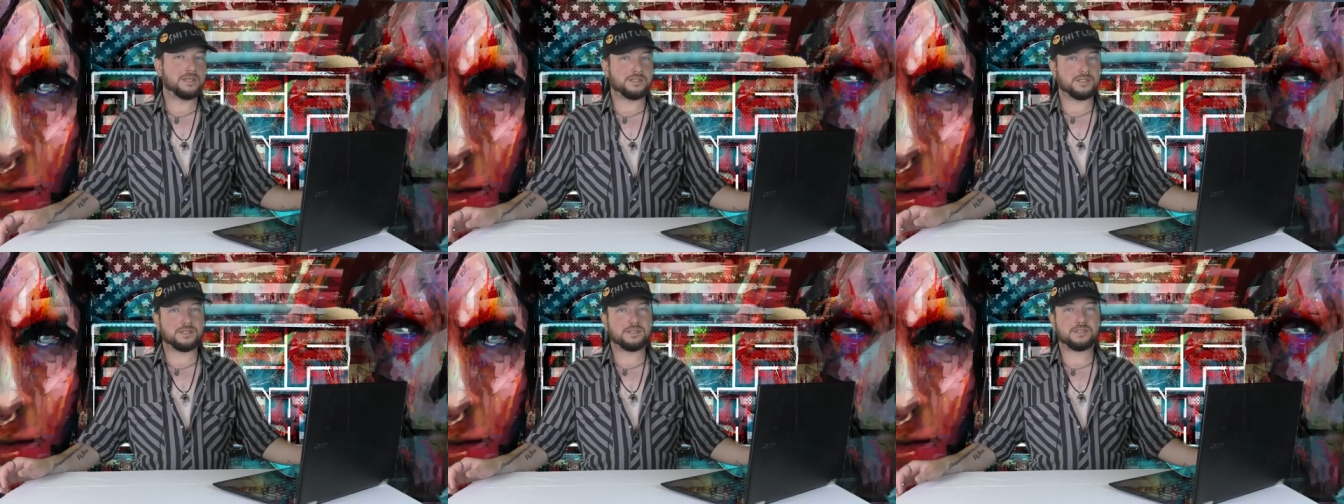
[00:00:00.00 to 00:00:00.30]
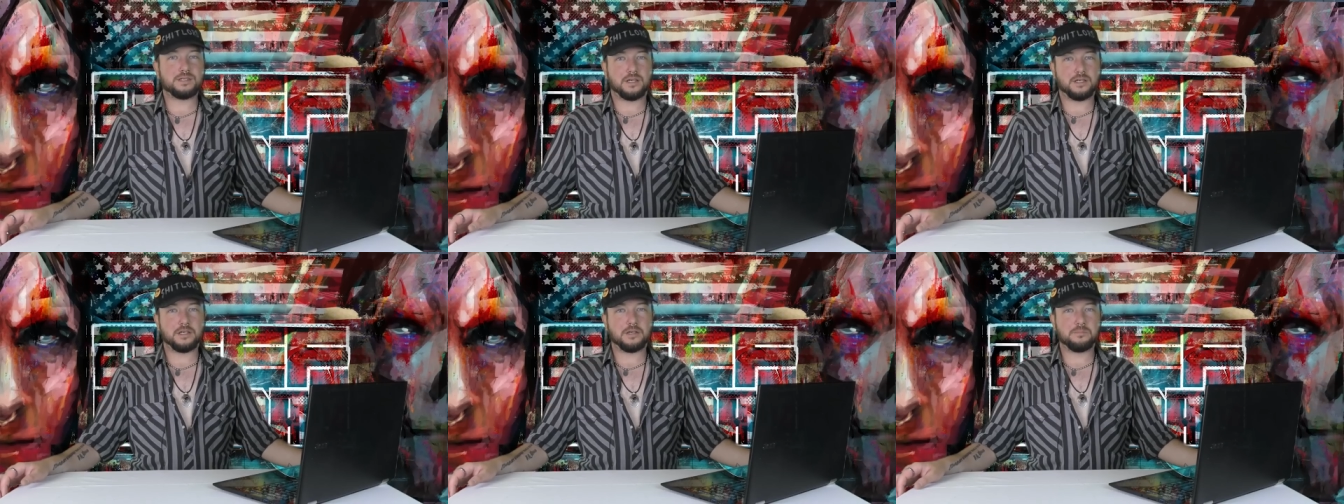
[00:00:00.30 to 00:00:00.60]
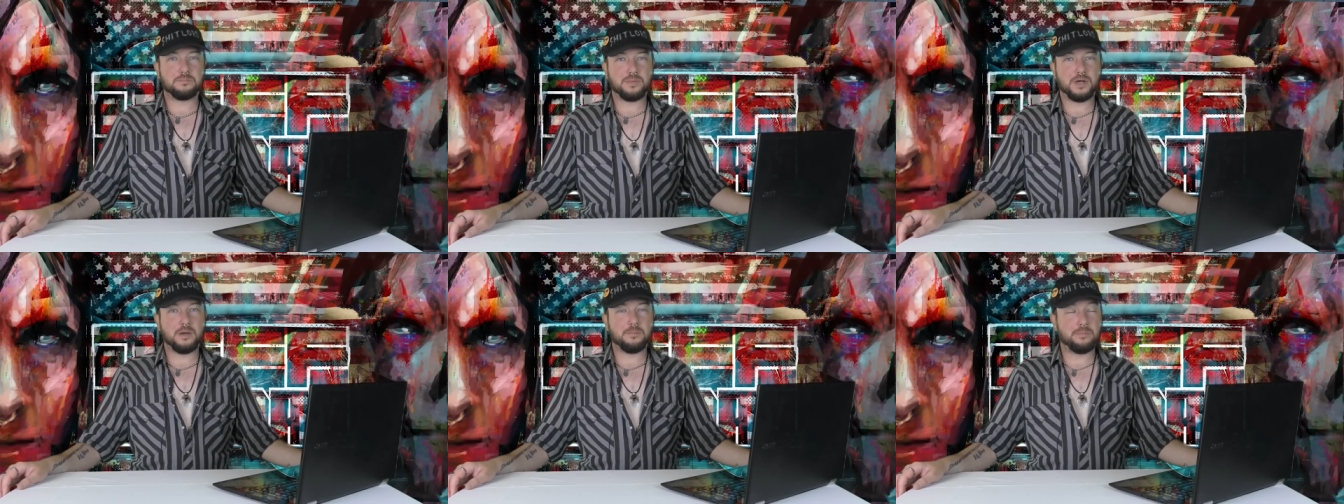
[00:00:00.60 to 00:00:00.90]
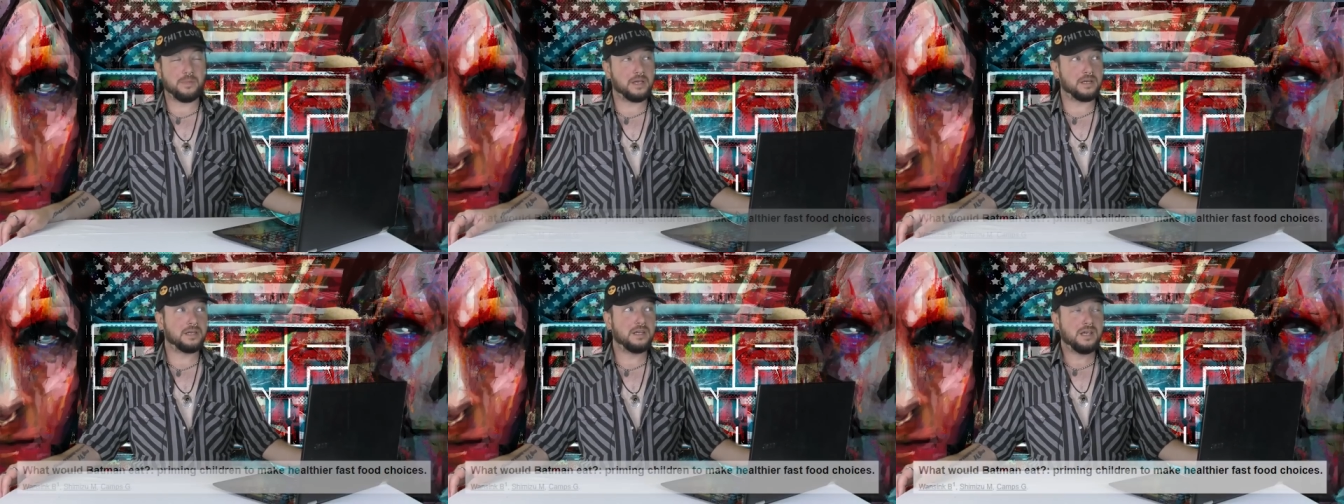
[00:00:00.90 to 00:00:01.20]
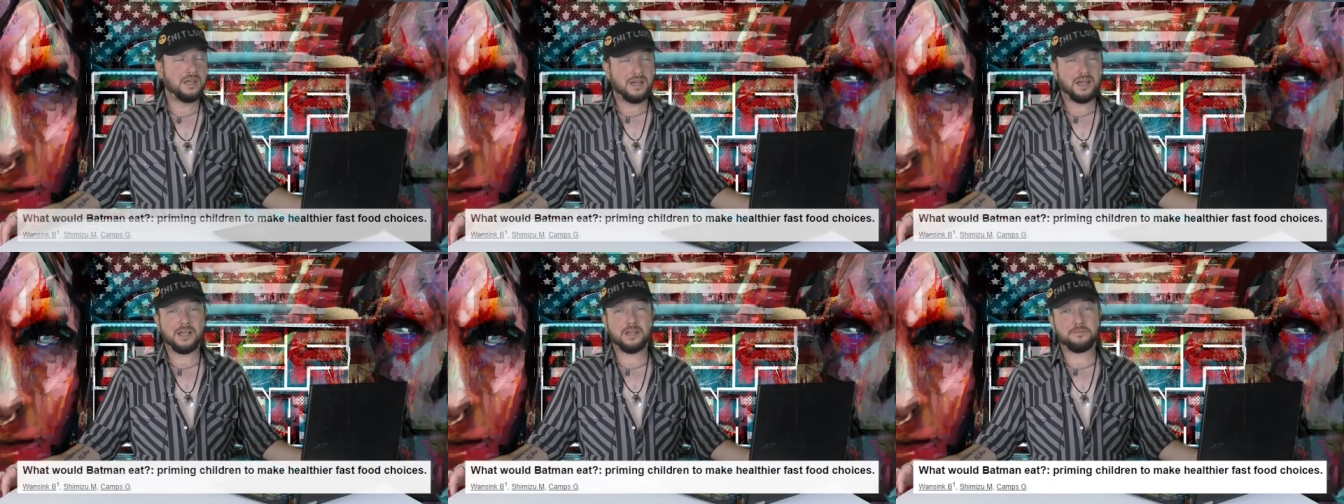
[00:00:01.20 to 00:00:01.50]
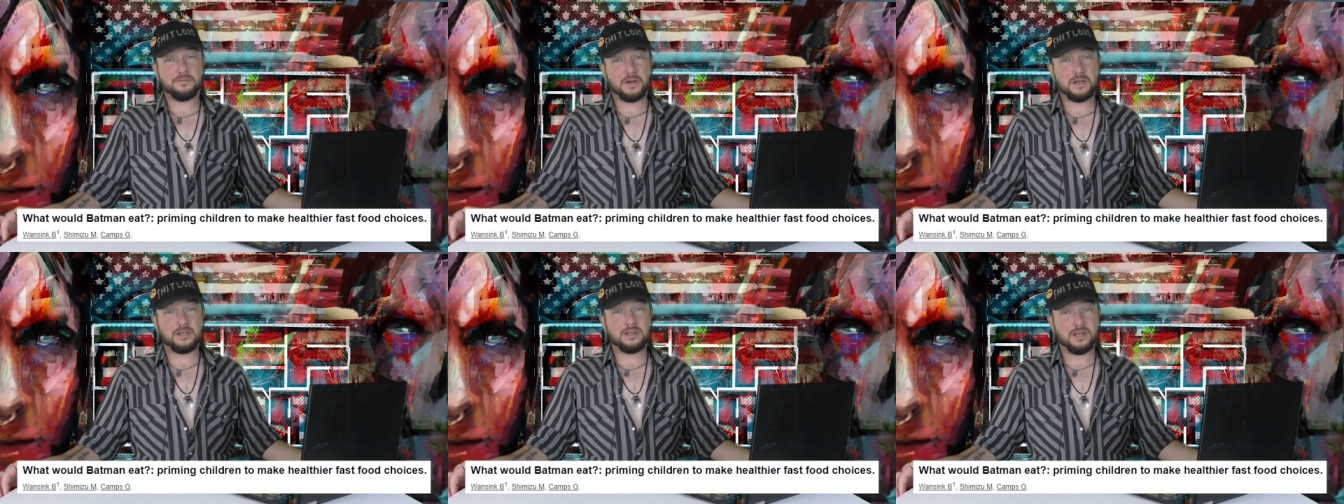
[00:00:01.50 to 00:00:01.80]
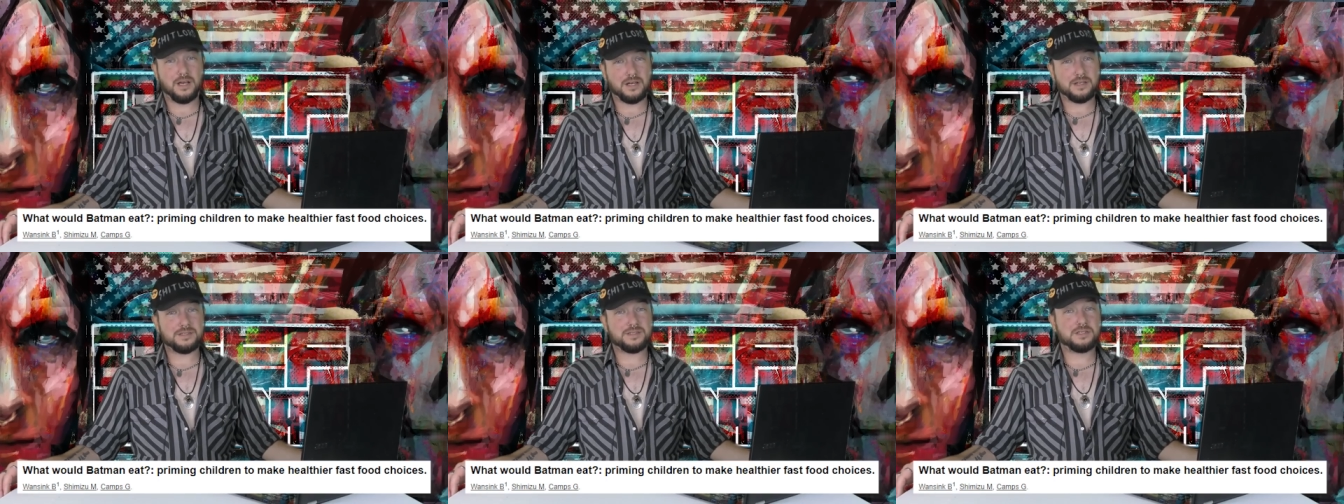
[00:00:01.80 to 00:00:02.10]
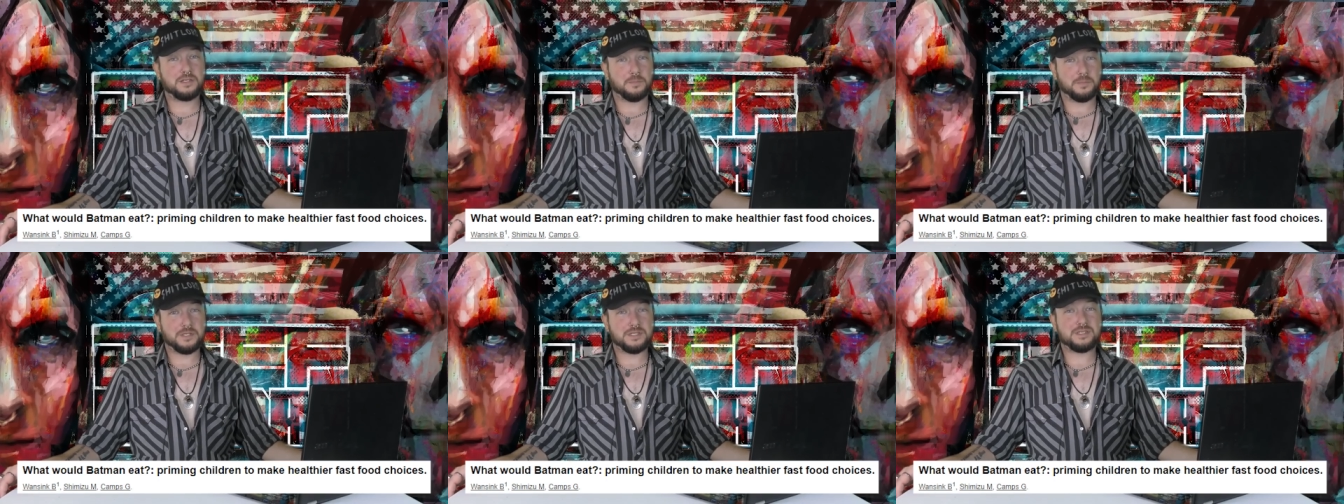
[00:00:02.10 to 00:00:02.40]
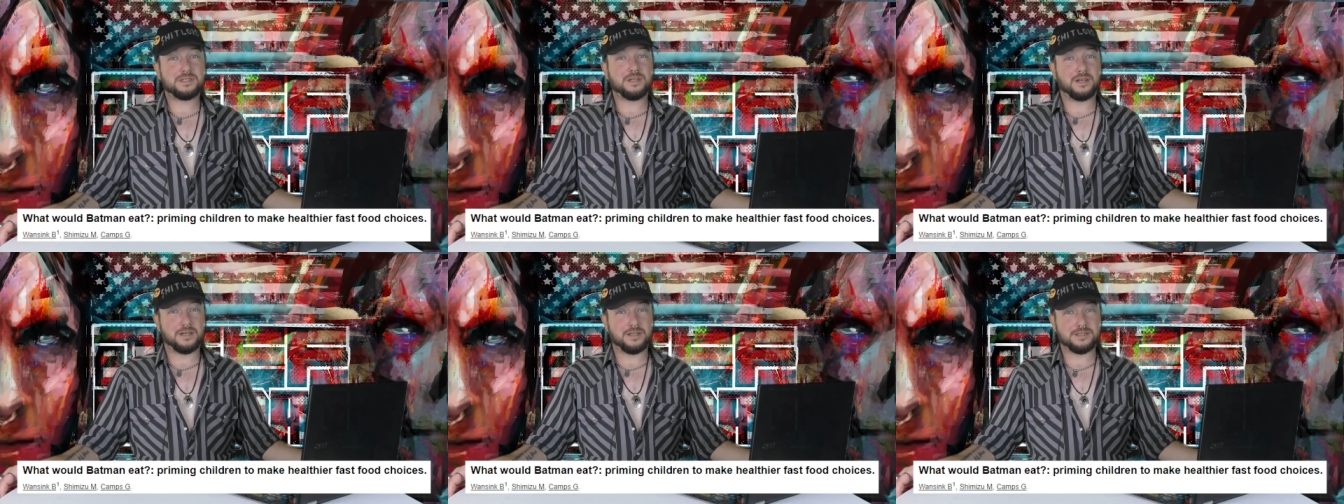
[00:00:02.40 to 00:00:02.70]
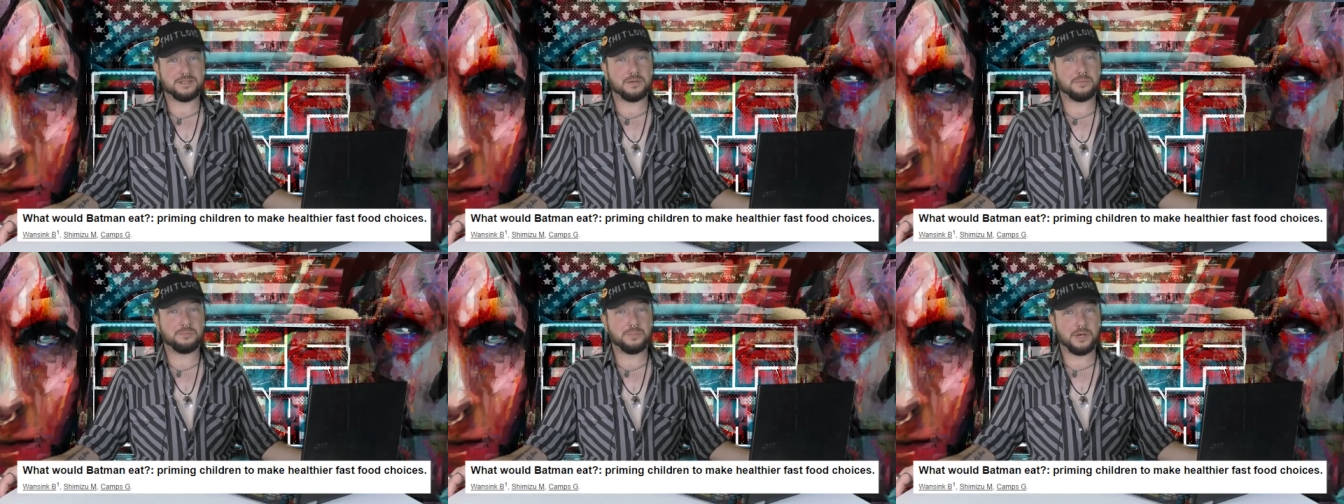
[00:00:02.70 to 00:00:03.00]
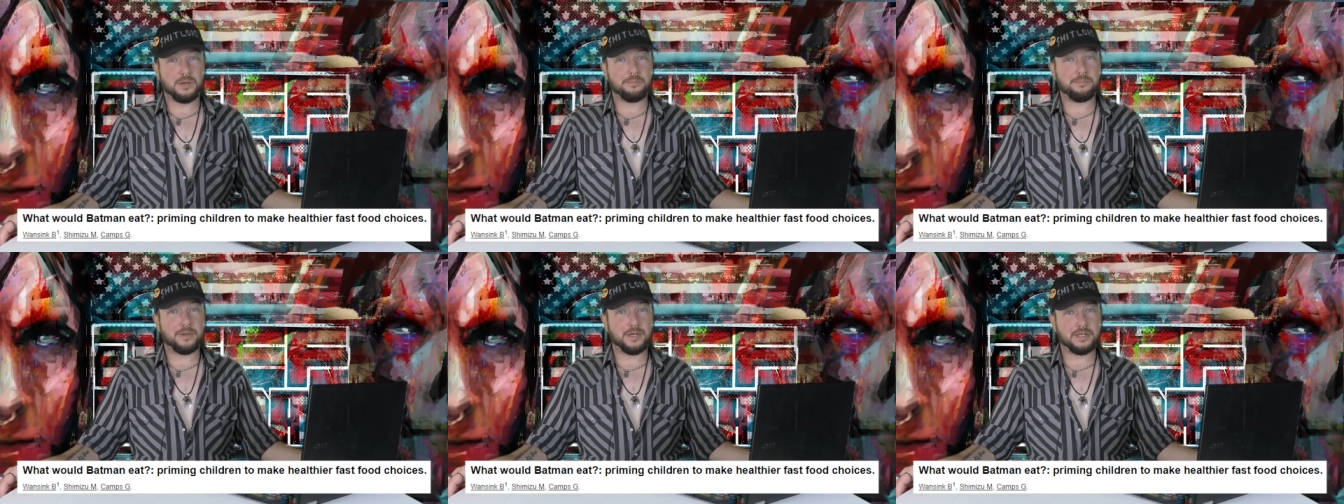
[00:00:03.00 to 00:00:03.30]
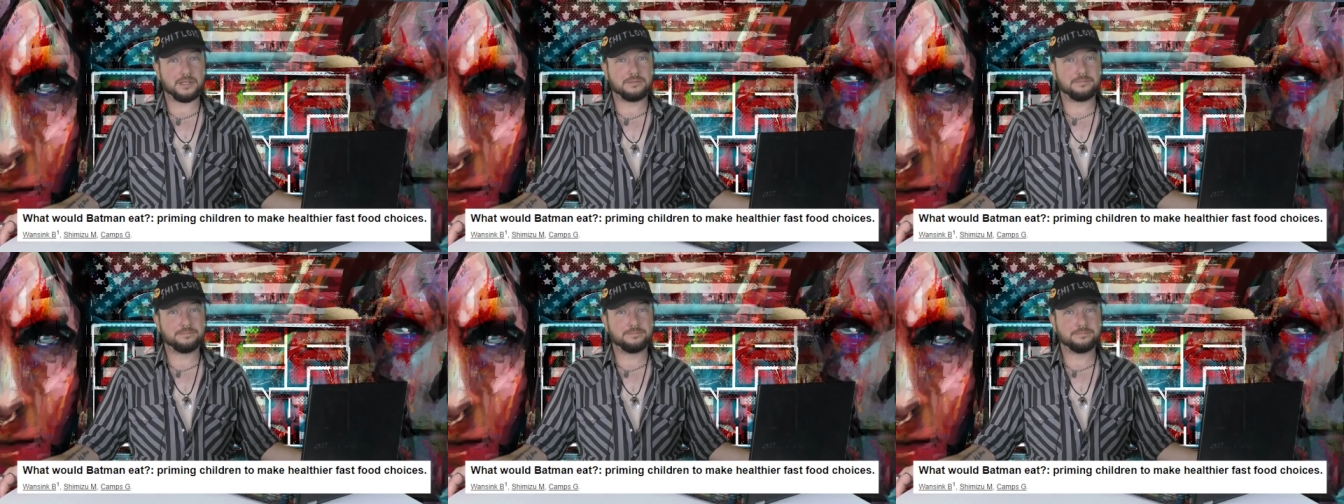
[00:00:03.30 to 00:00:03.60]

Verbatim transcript: It's a study on PubMed. I can find a lot of stupid studies on PubMed.